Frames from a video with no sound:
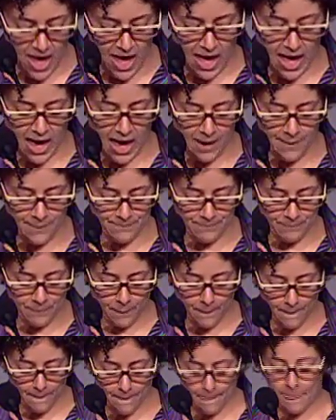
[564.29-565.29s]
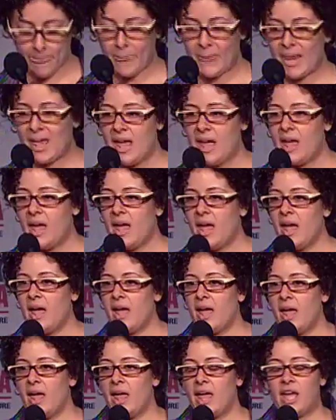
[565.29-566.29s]

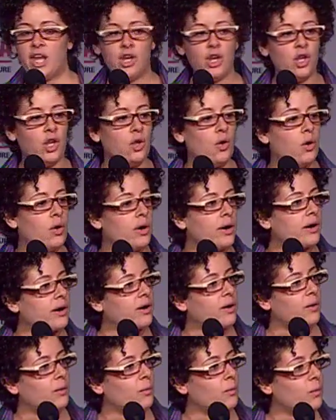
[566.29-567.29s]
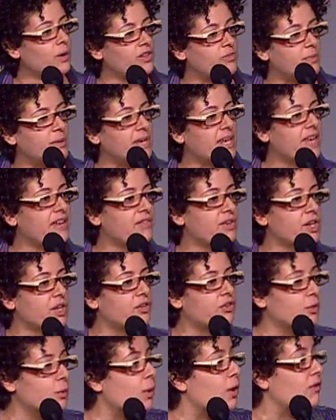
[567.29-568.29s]
In New York, we've been given a
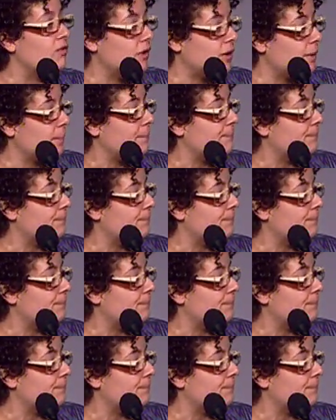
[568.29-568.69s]
do-over.